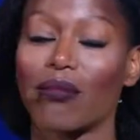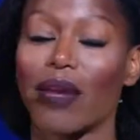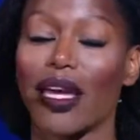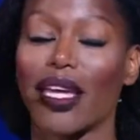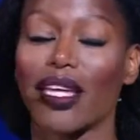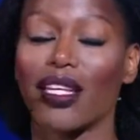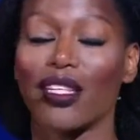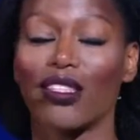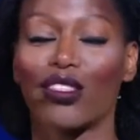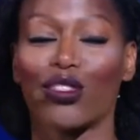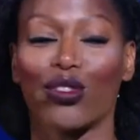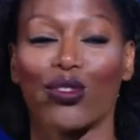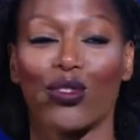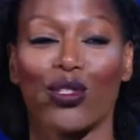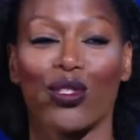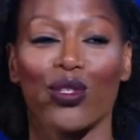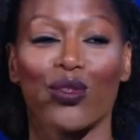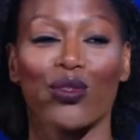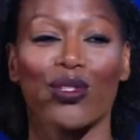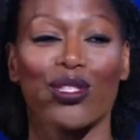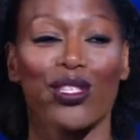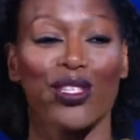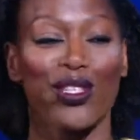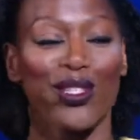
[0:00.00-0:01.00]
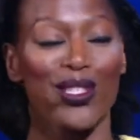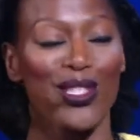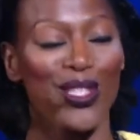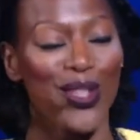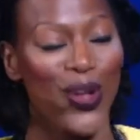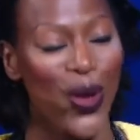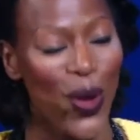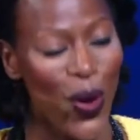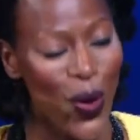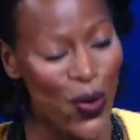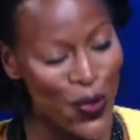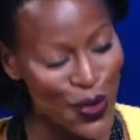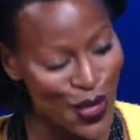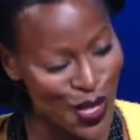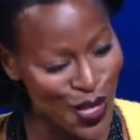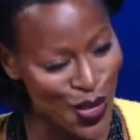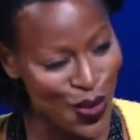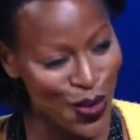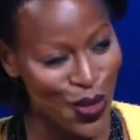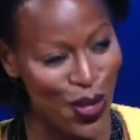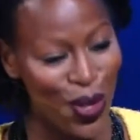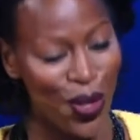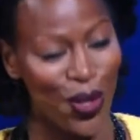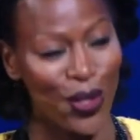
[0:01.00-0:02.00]
my introducers
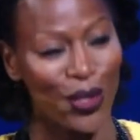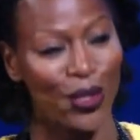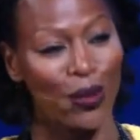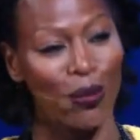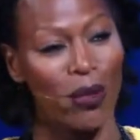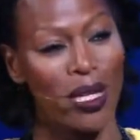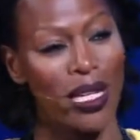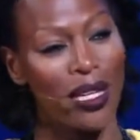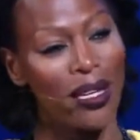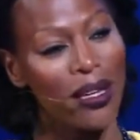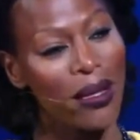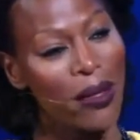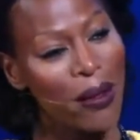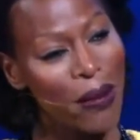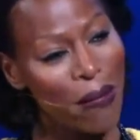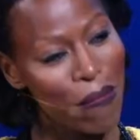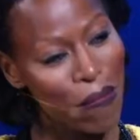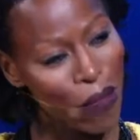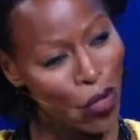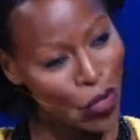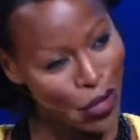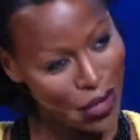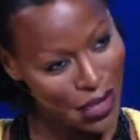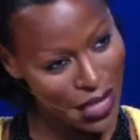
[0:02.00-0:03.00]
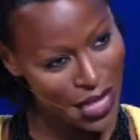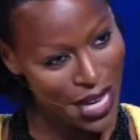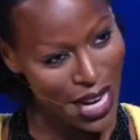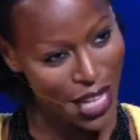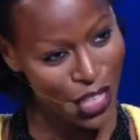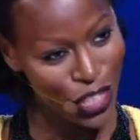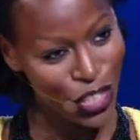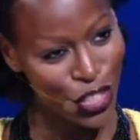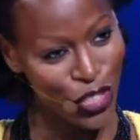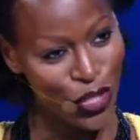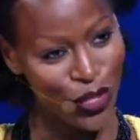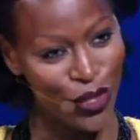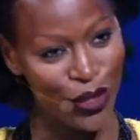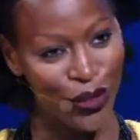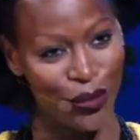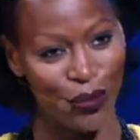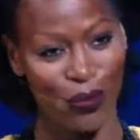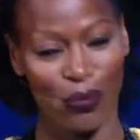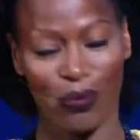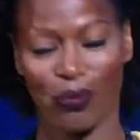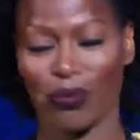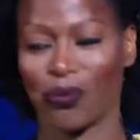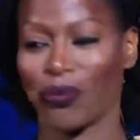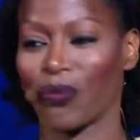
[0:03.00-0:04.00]
also called me multinational.
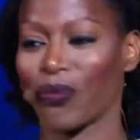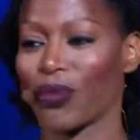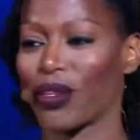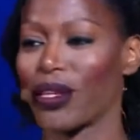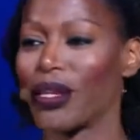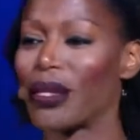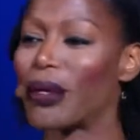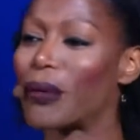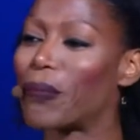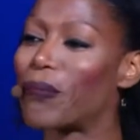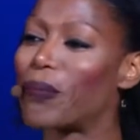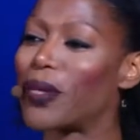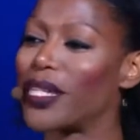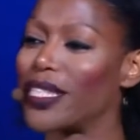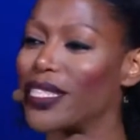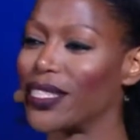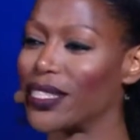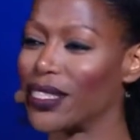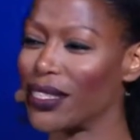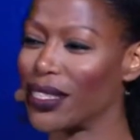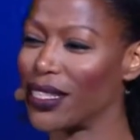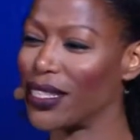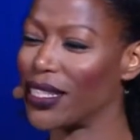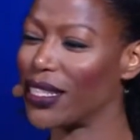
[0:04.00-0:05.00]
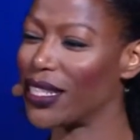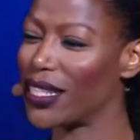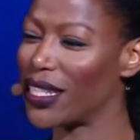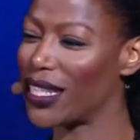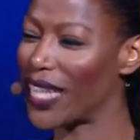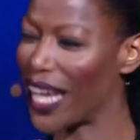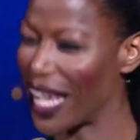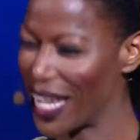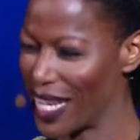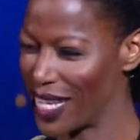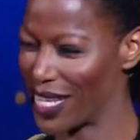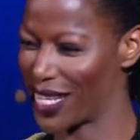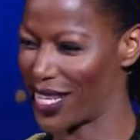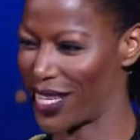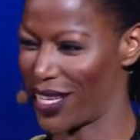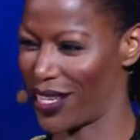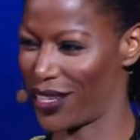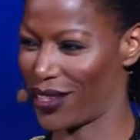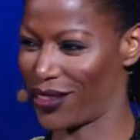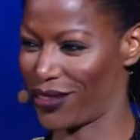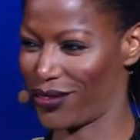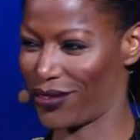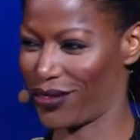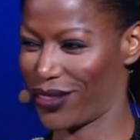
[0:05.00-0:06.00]
But
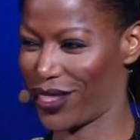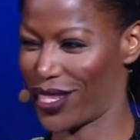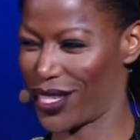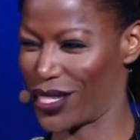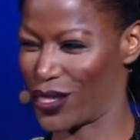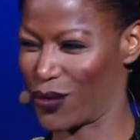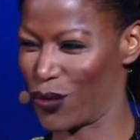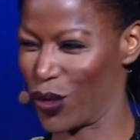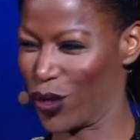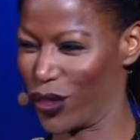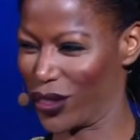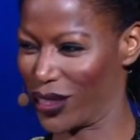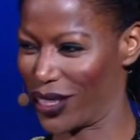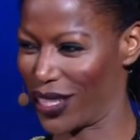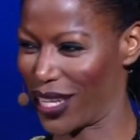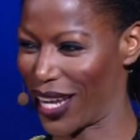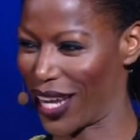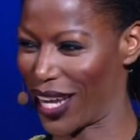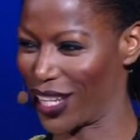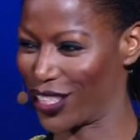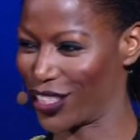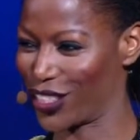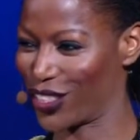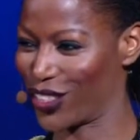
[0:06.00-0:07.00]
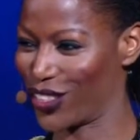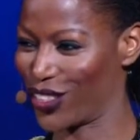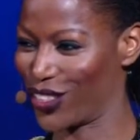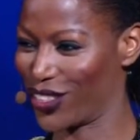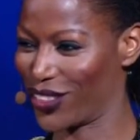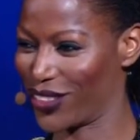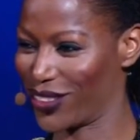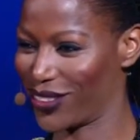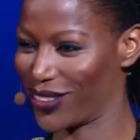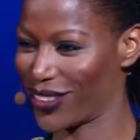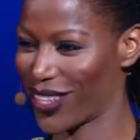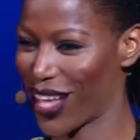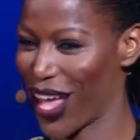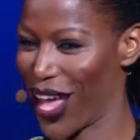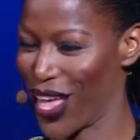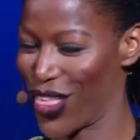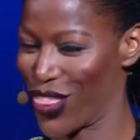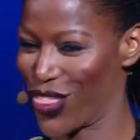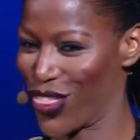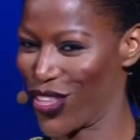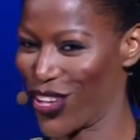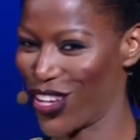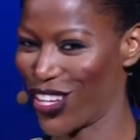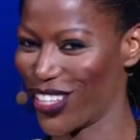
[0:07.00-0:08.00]
Nike is multinational, I
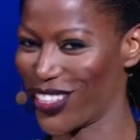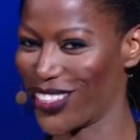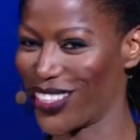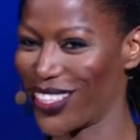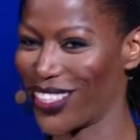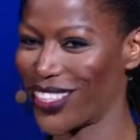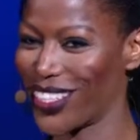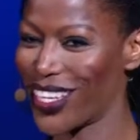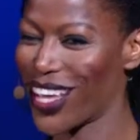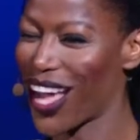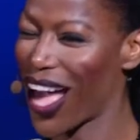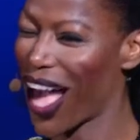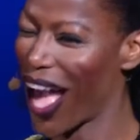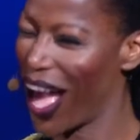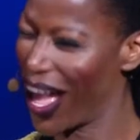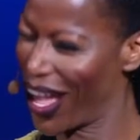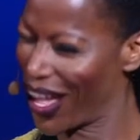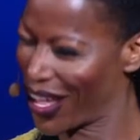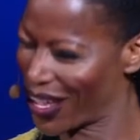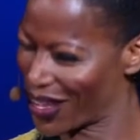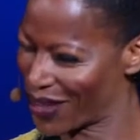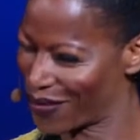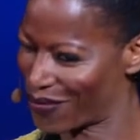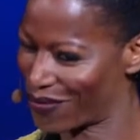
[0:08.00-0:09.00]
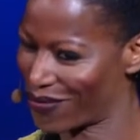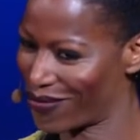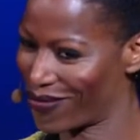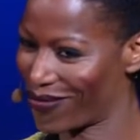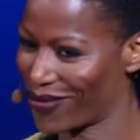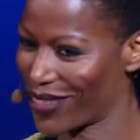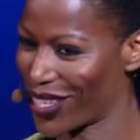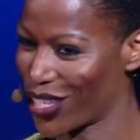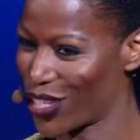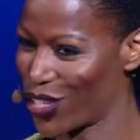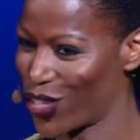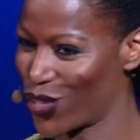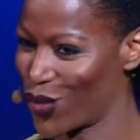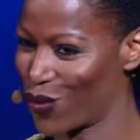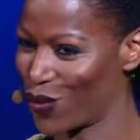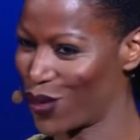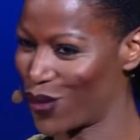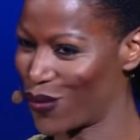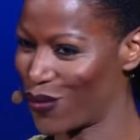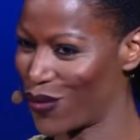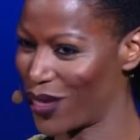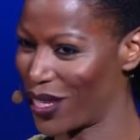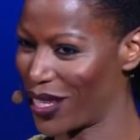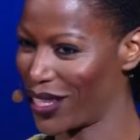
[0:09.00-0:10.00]
thought. I'm a
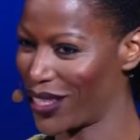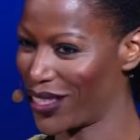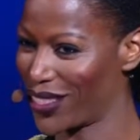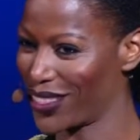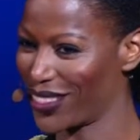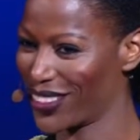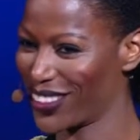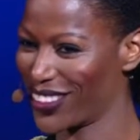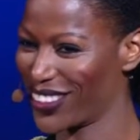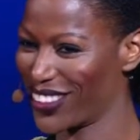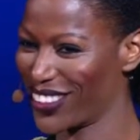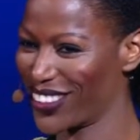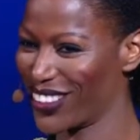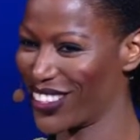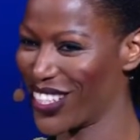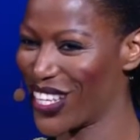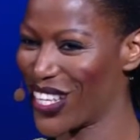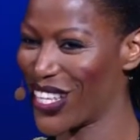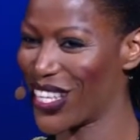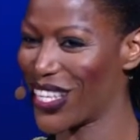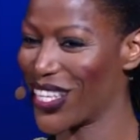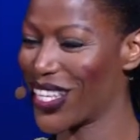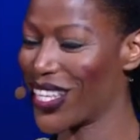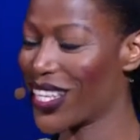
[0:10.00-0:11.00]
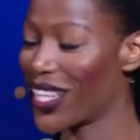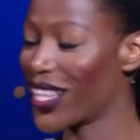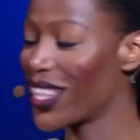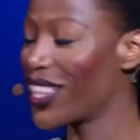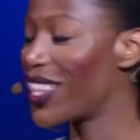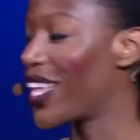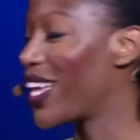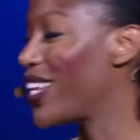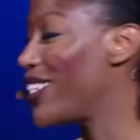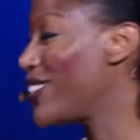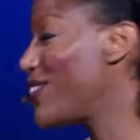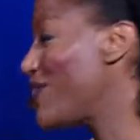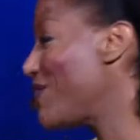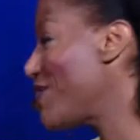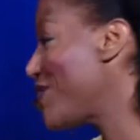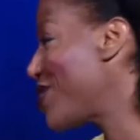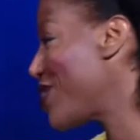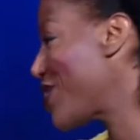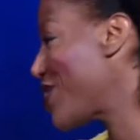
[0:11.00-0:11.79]
human being. Then,